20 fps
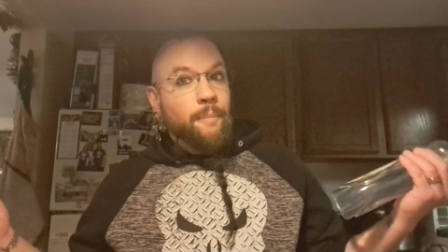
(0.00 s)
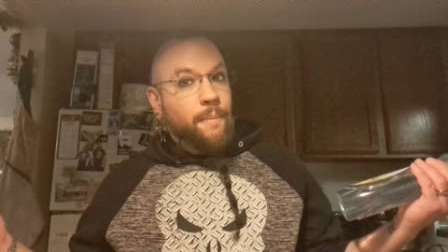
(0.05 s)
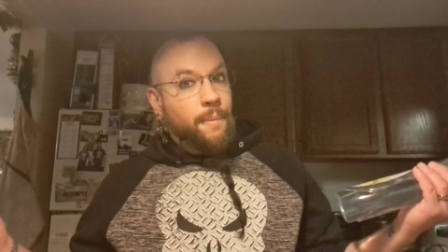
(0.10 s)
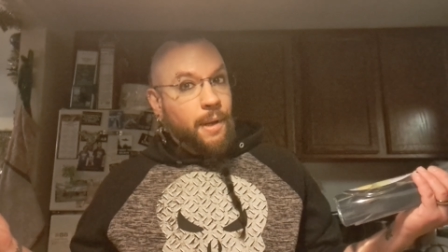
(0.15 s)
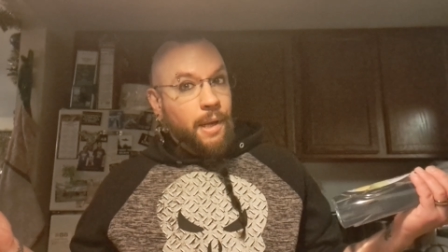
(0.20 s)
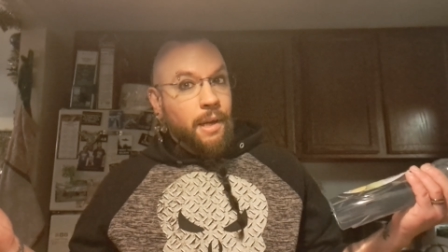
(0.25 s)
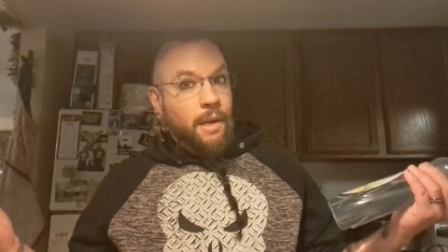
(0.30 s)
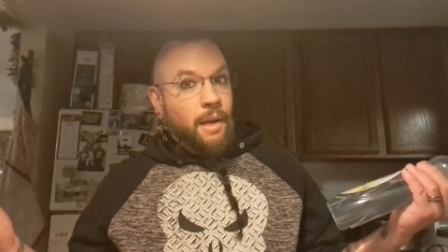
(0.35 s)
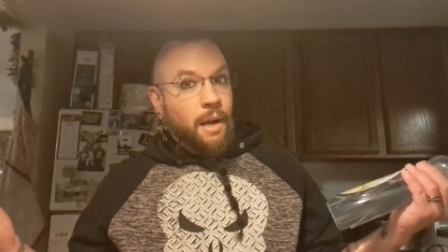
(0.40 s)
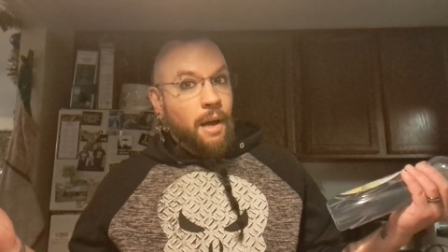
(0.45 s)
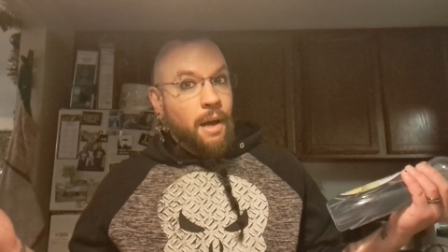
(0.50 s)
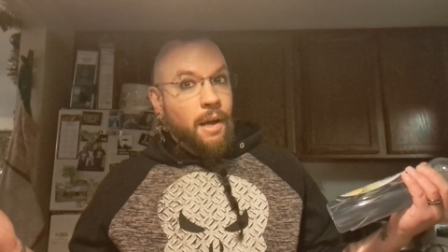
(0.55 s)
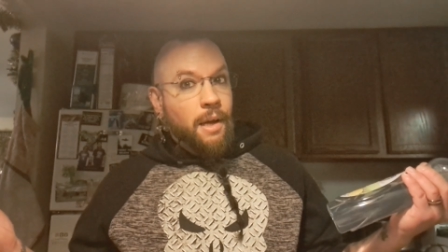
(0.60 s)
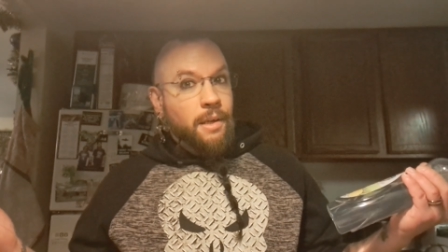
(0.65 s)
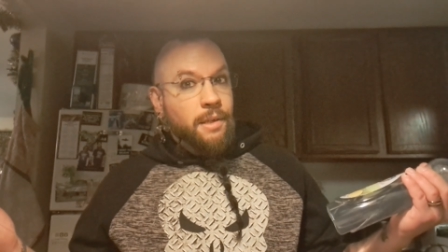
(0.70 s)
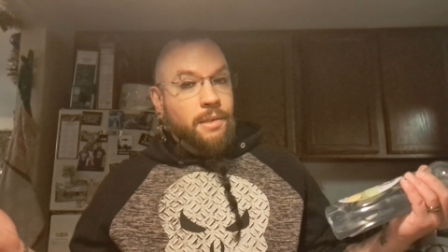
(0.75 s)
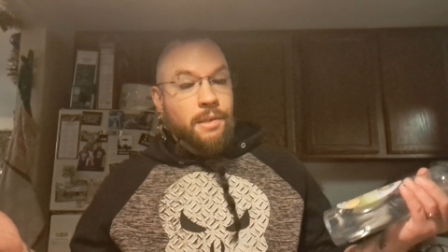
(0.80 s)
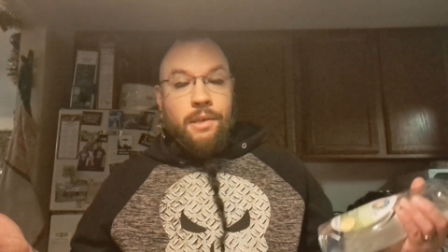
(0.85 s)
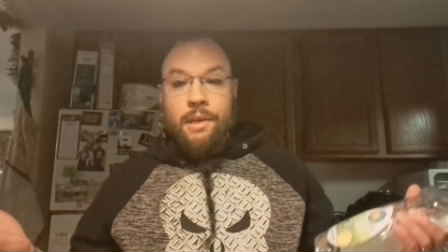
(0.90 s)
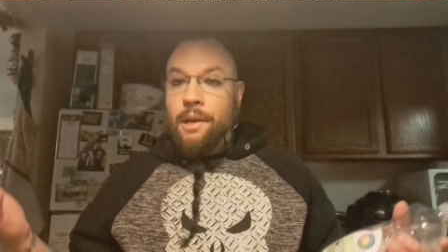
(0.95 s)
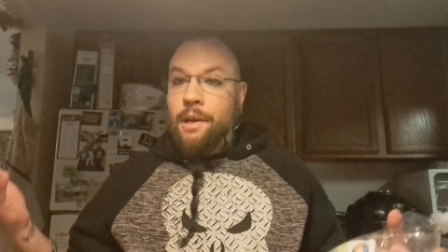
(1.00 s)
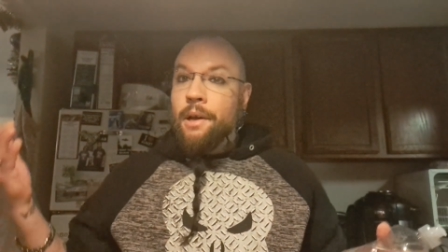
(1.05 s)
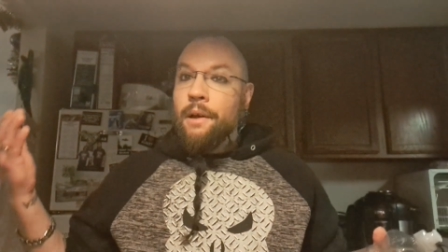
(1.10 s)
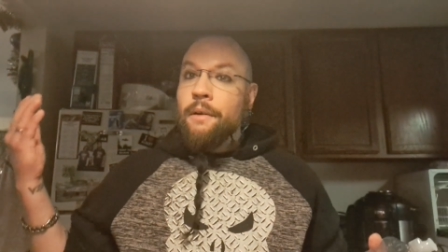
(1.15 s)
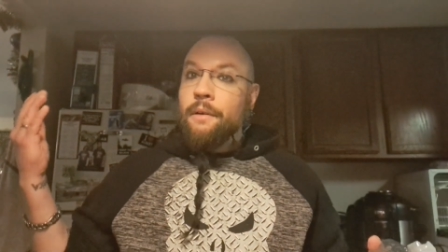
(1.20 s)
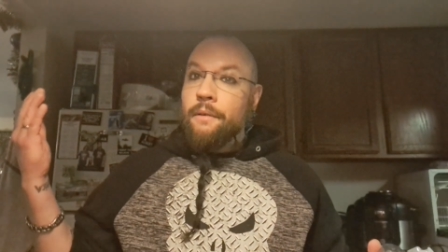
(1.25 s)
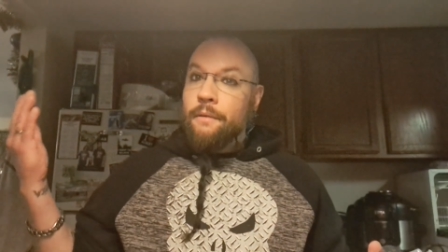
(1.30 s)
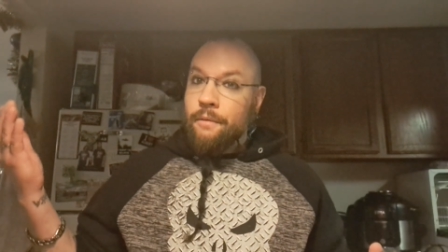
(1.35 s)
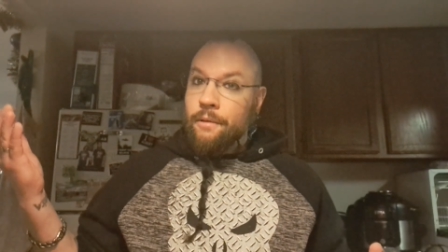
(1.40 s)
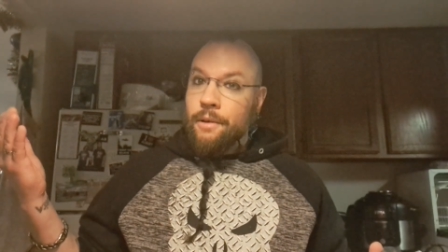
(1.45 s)
Because
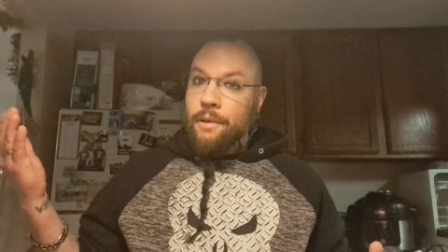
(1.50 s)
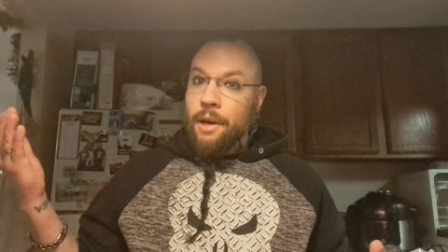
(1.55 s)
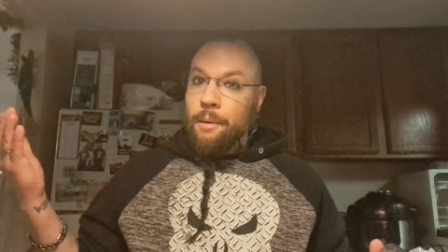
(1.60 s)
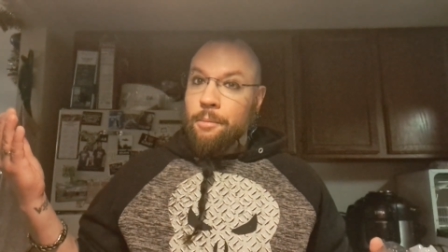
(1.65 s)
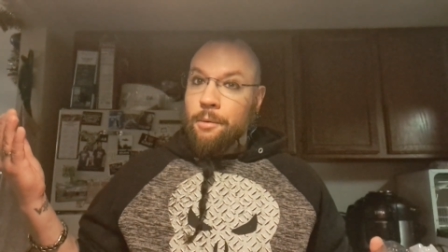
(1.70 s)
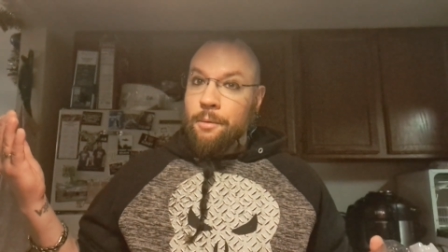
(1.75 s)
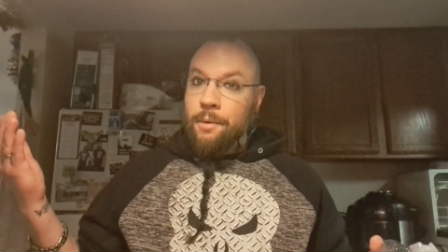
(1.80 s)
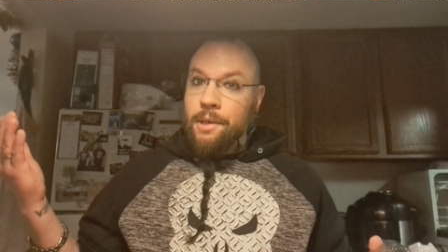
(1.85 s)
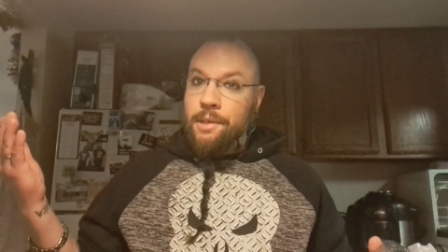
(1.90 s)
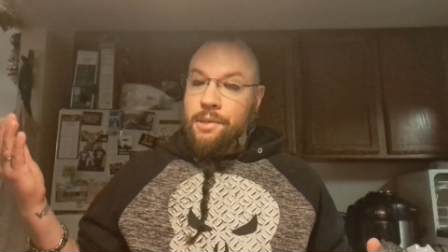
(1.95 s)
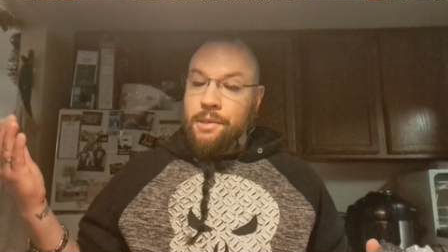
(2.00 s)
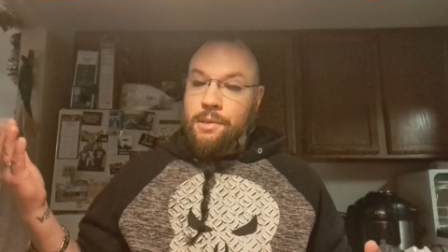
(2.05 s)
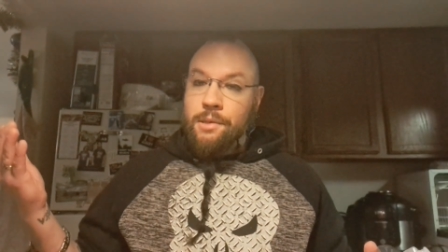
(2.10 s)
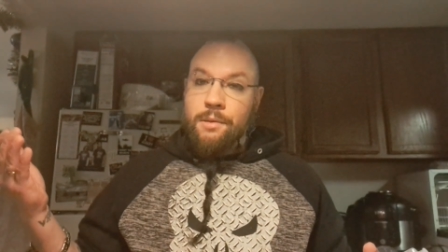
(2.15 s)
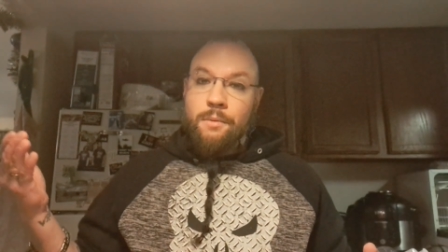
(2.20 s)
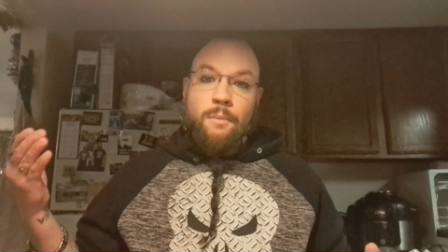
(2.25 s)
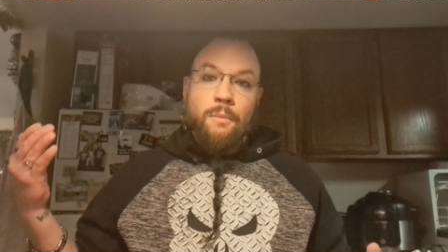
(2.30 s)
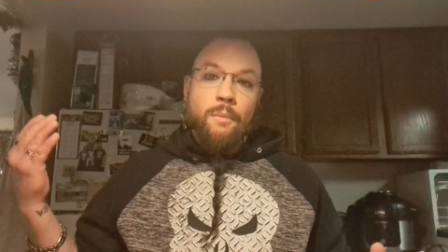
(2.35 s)
a couple reasons.